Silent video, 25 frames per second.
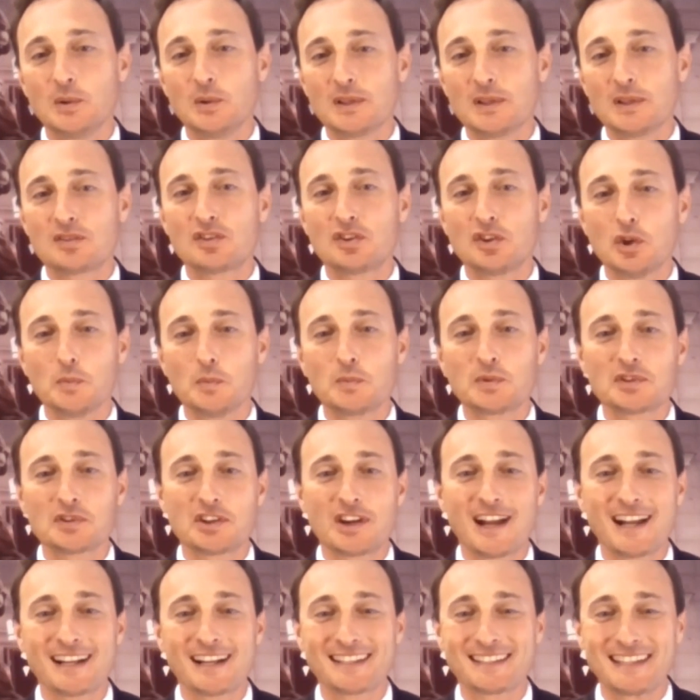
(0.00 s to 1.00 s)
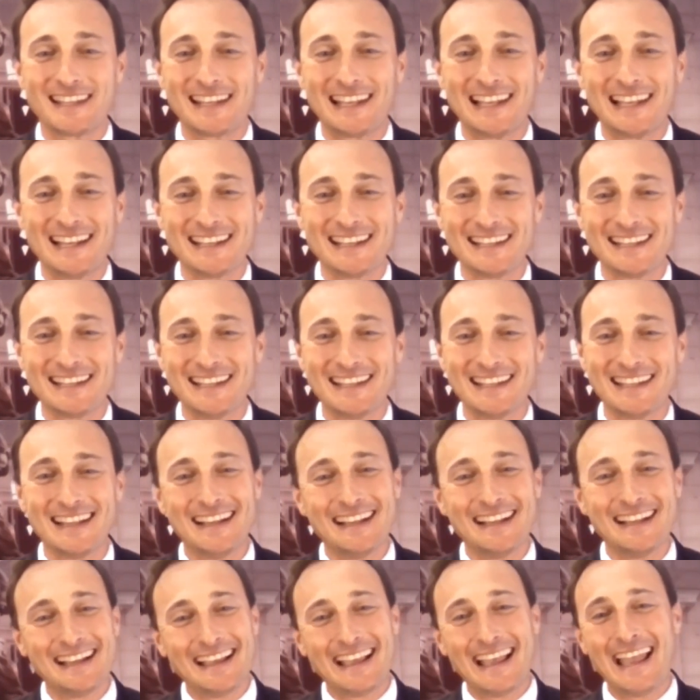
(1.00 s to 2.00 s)
with tube strikes in
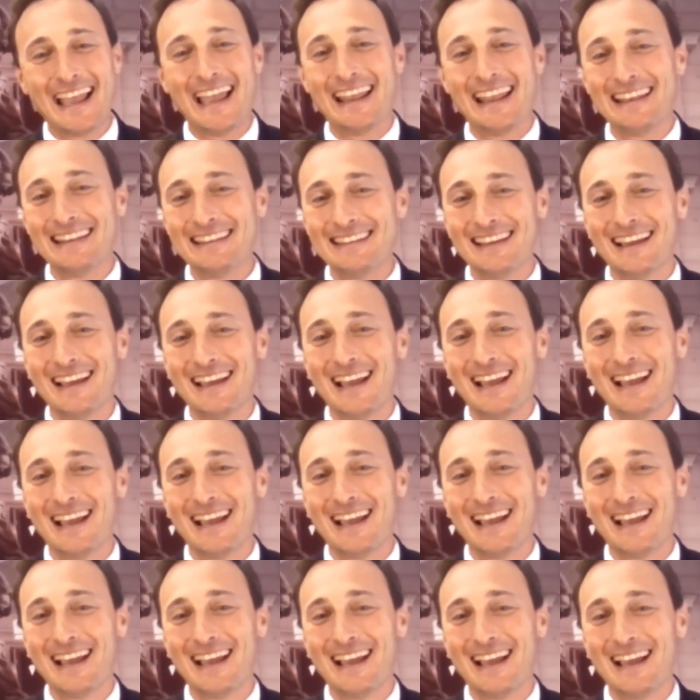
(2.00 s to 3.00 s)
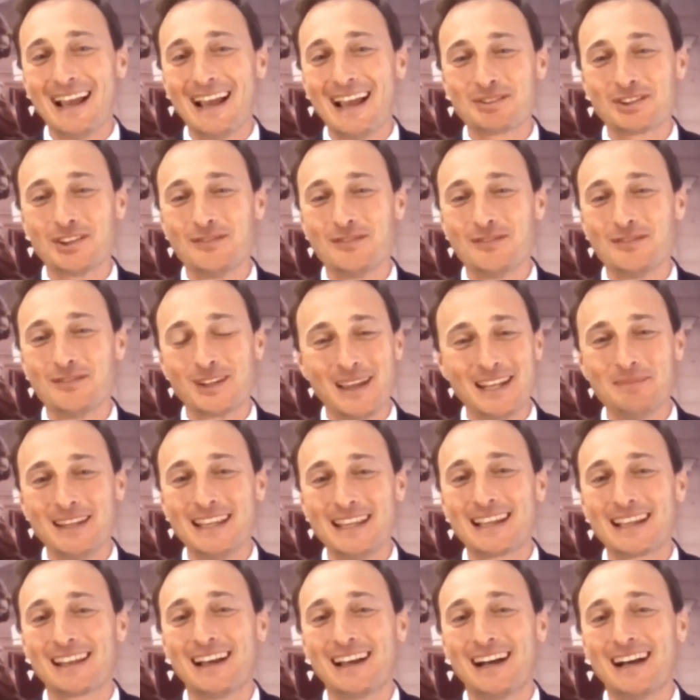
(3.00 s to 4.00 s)
London, and I'm sure you've
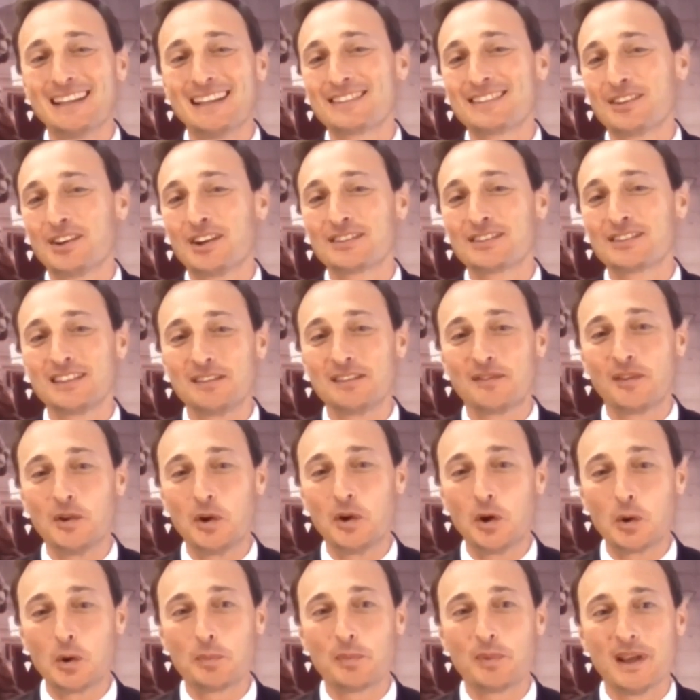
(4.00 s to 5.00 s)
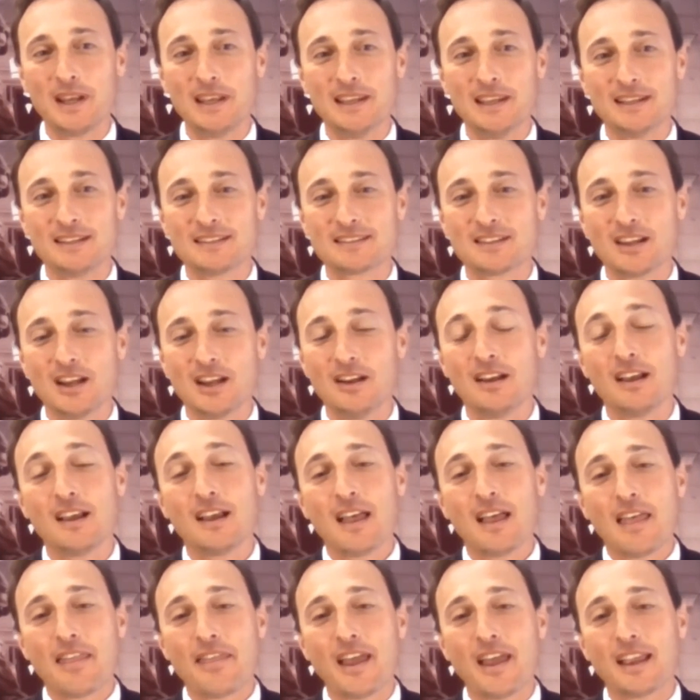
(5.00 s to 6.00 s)
got many, many clients asking for your opinion.
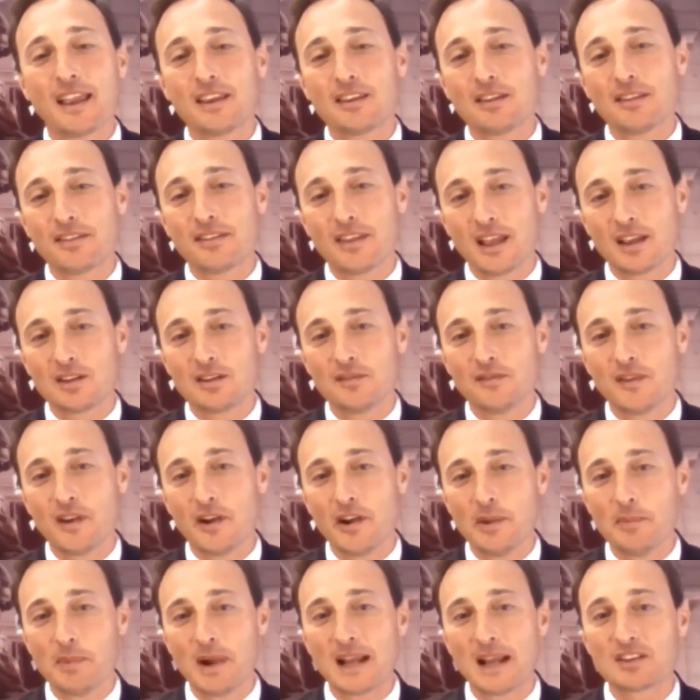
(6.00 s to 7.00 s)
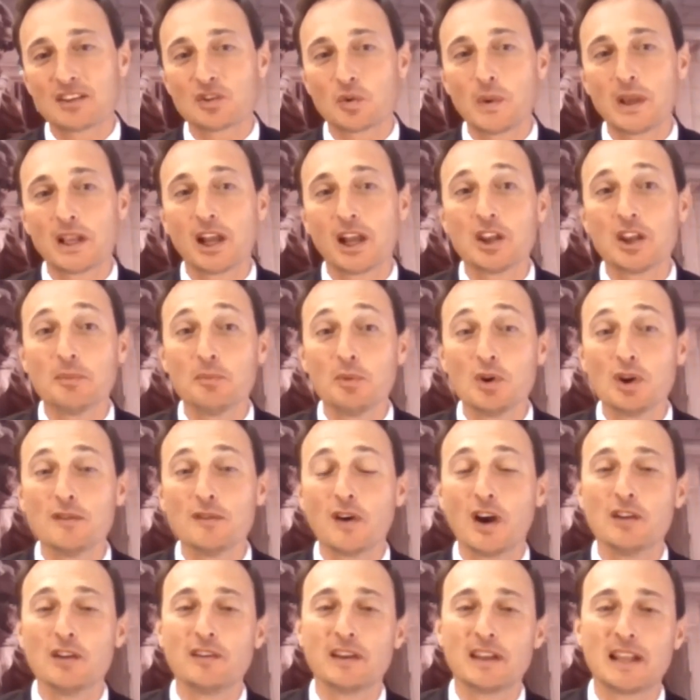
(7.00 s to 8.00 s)
So thank you very much. We're going to
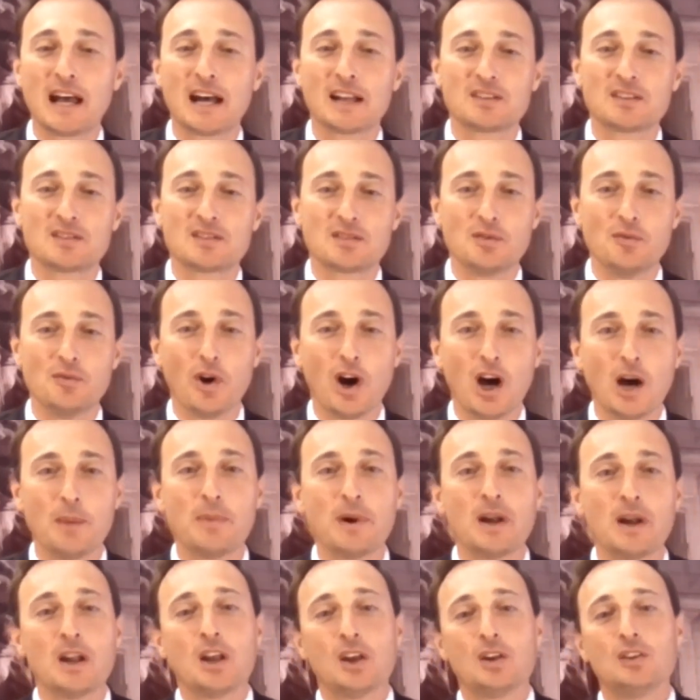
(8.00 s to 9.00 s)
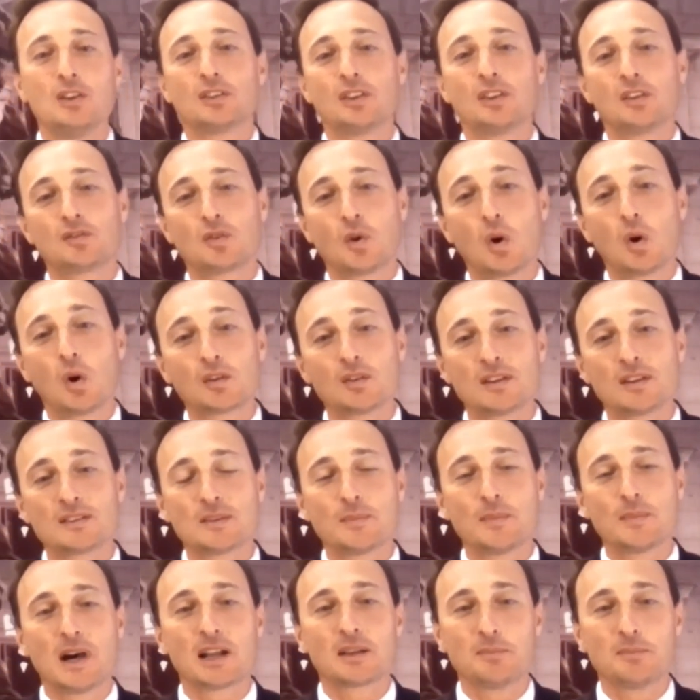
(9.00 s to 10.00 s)
move over now to Rob, who's going to talk to us
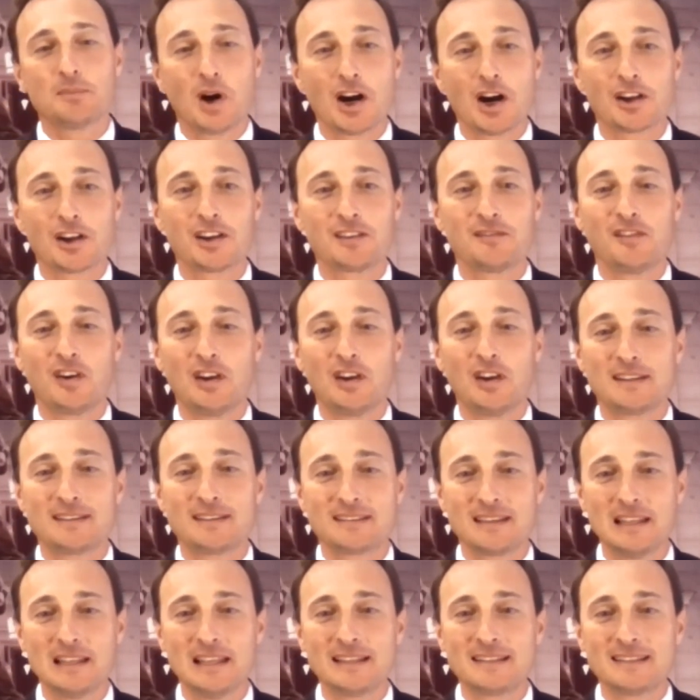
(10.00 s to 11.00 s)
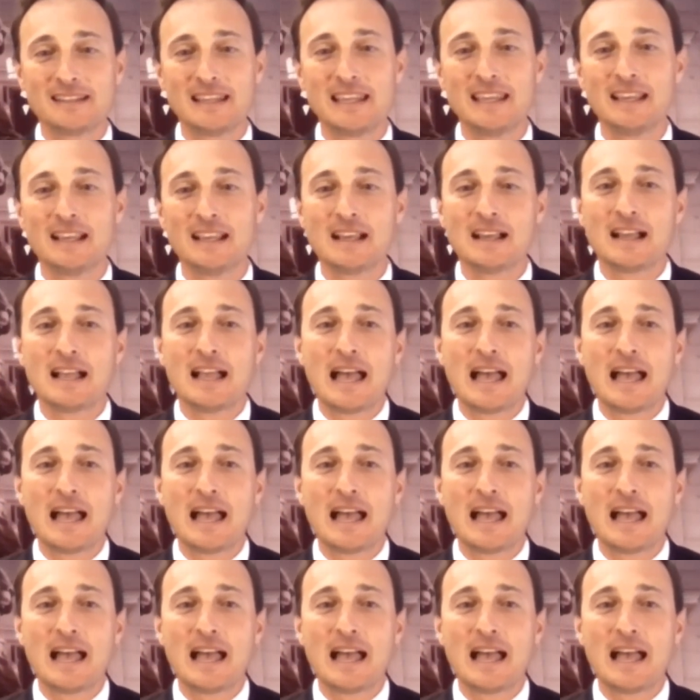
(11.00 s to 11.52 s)
about market volatility,